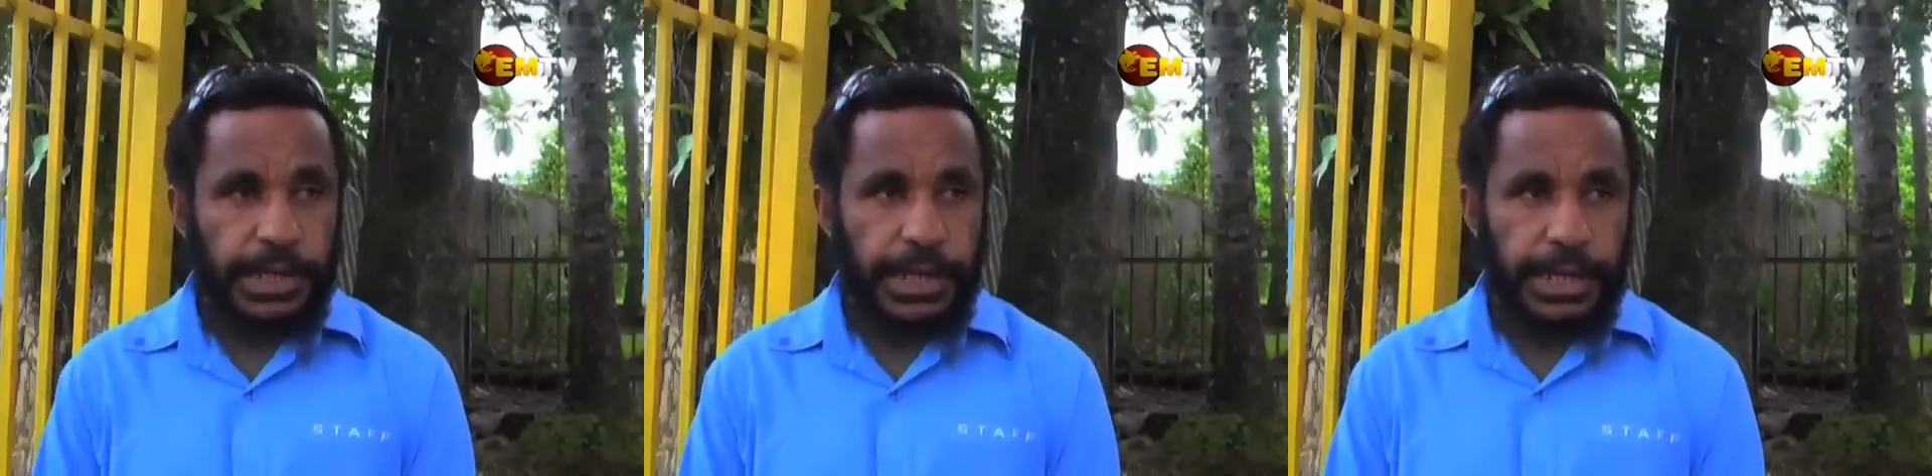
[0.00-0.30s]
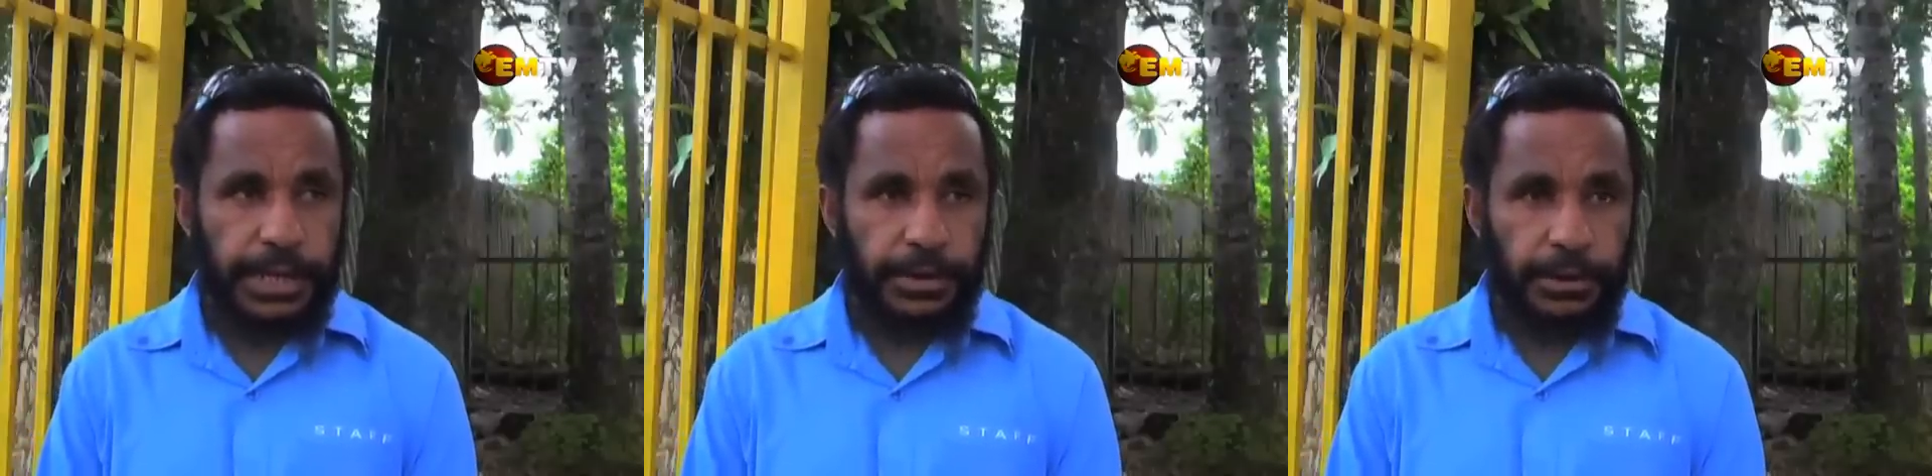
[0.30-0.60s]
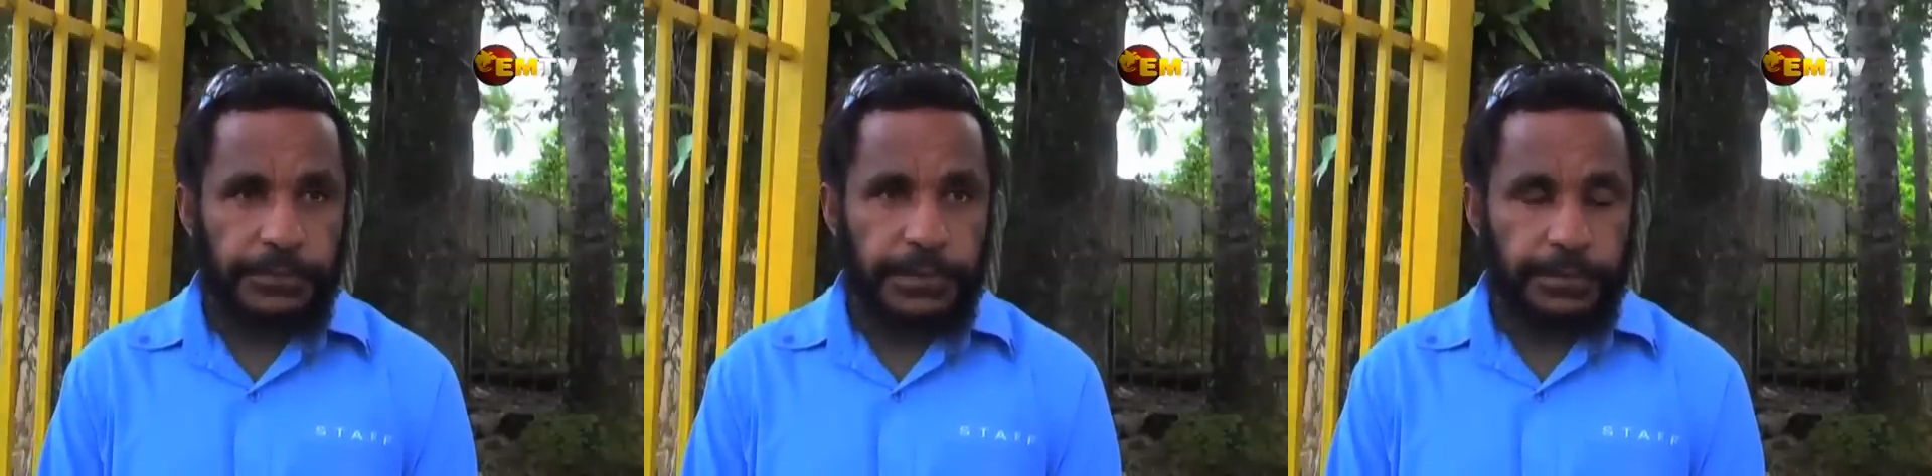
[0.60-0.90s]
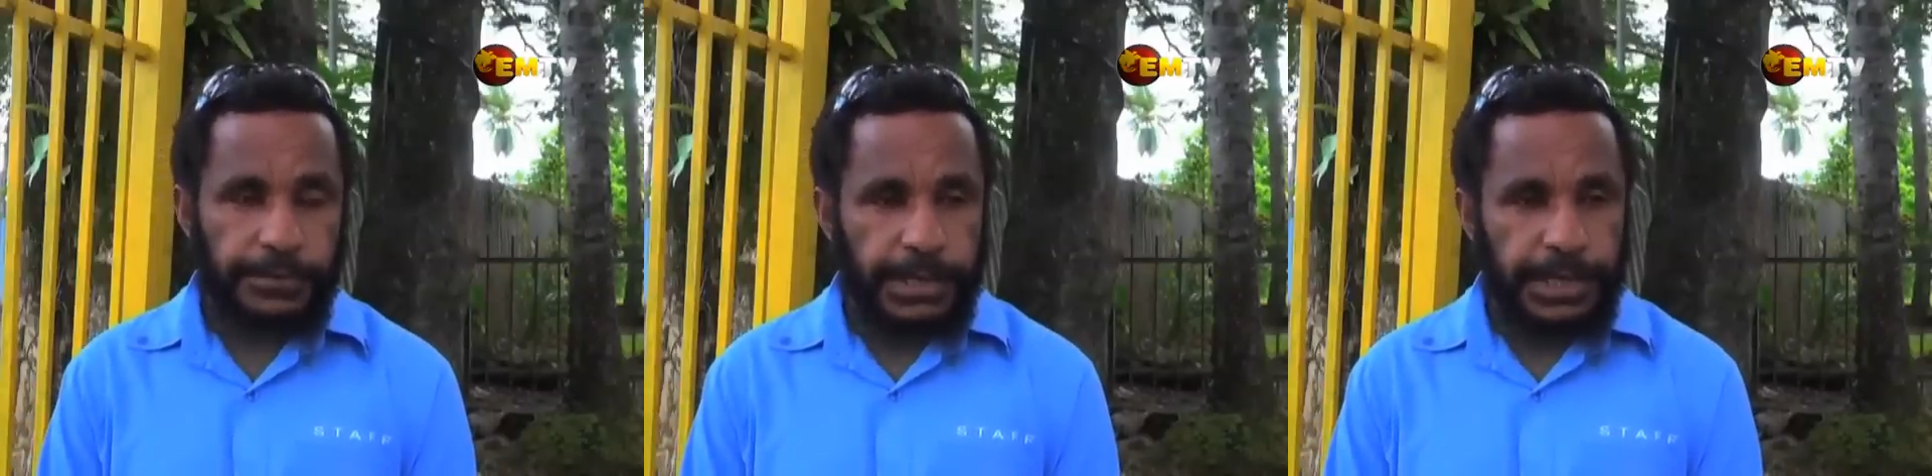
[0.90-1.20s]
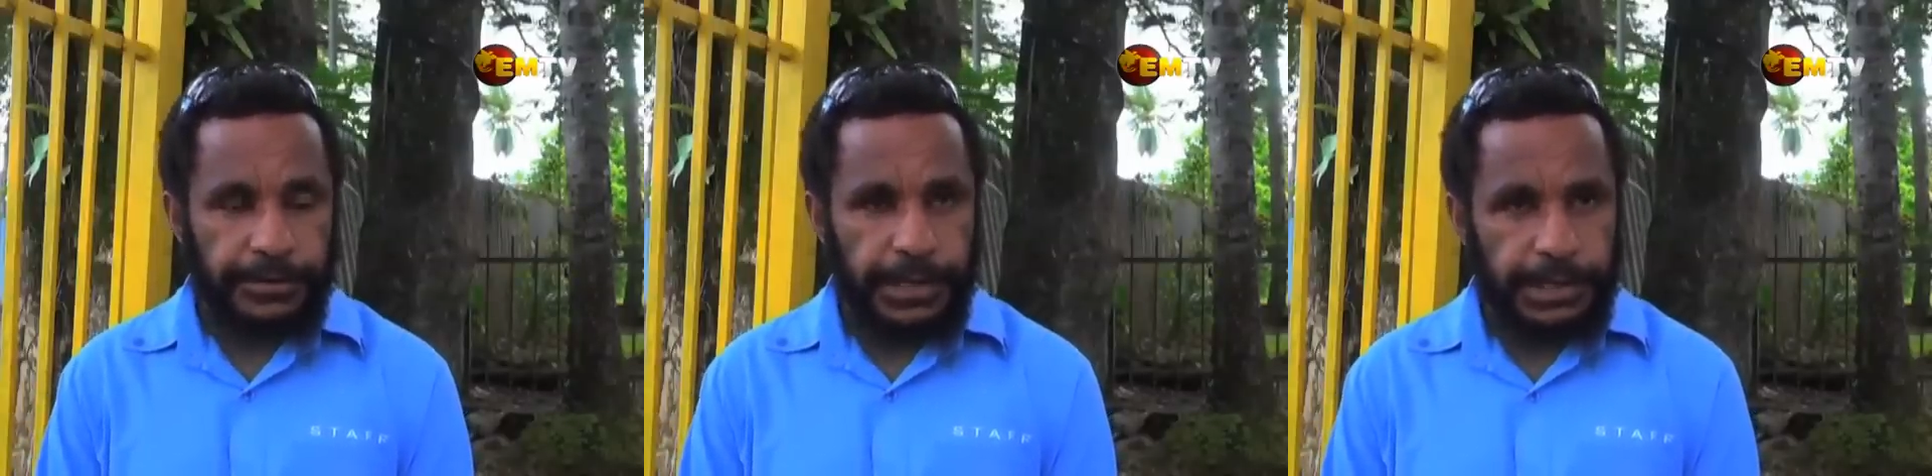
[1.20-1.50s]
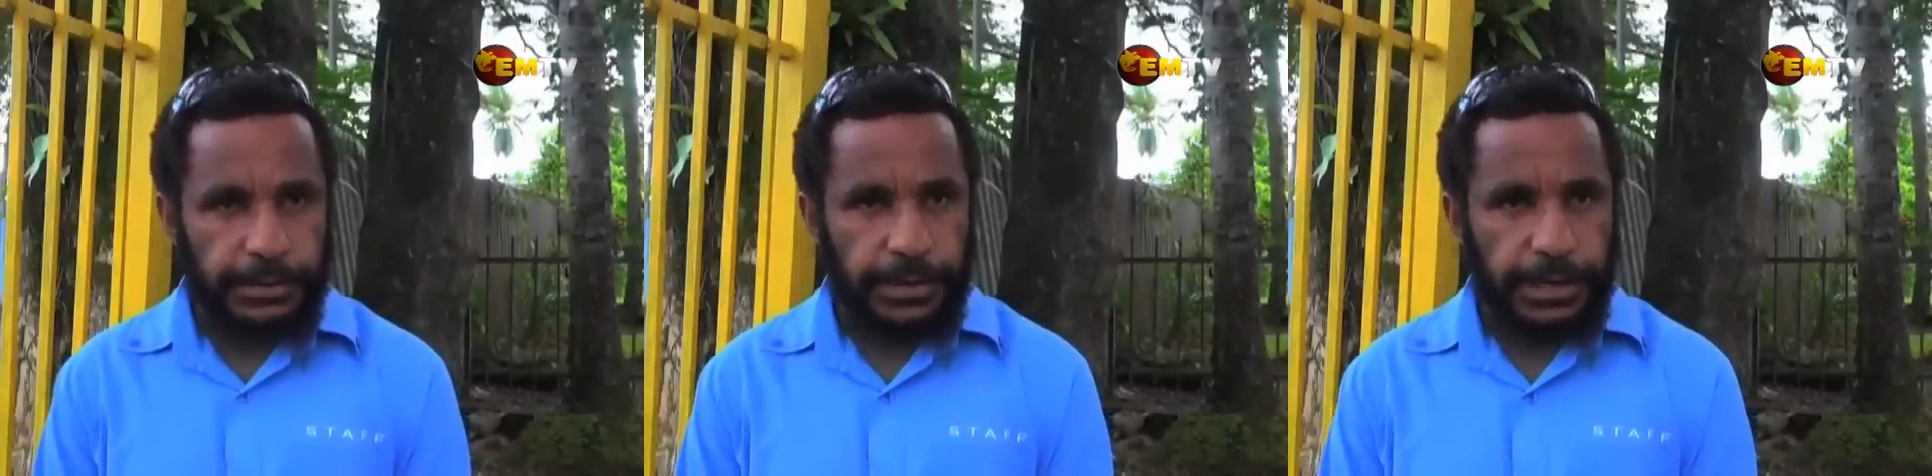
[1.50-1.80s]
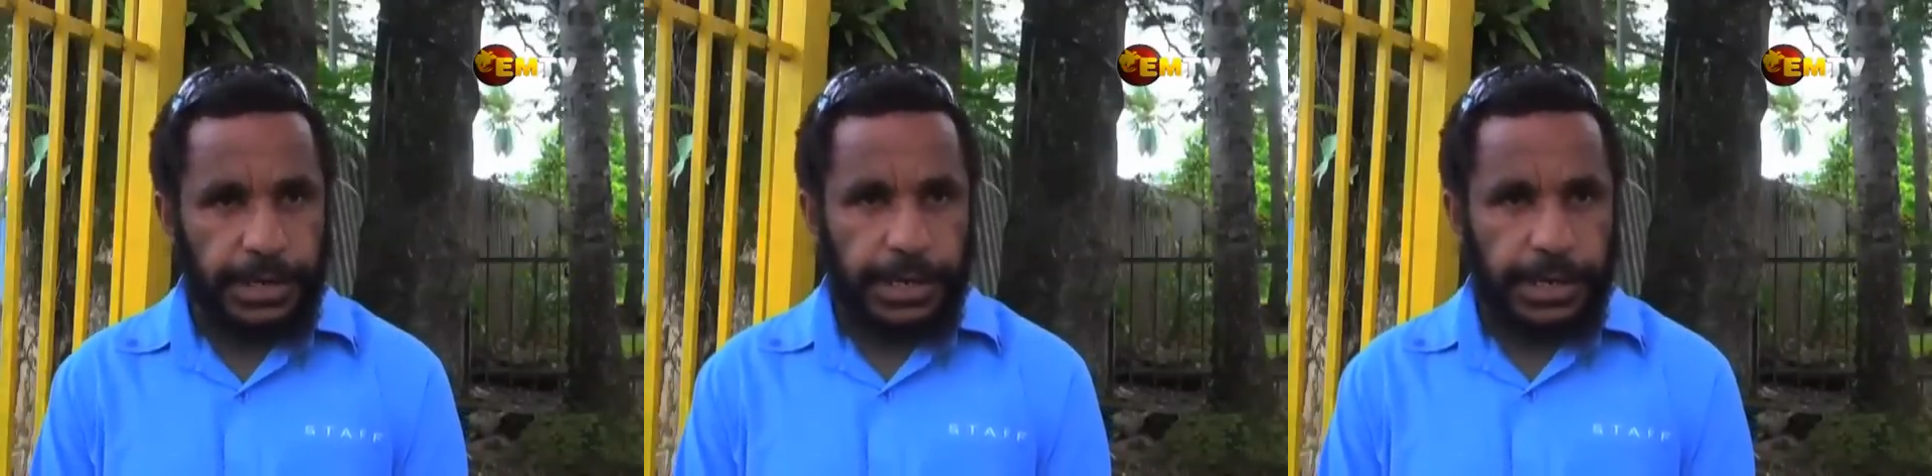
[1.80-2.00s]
uh, office of the Governor General.